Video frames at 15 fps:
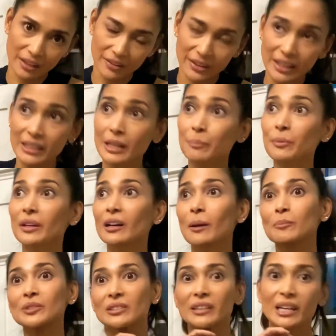then it
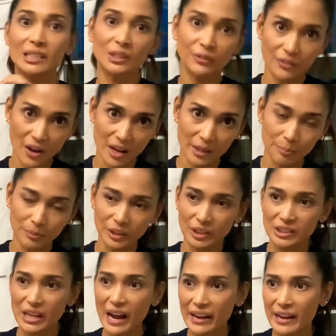becomes less fun because
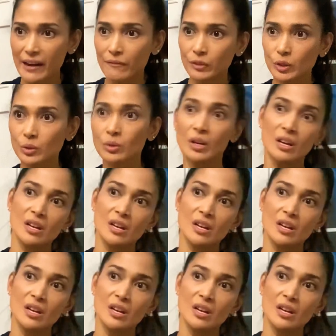I have to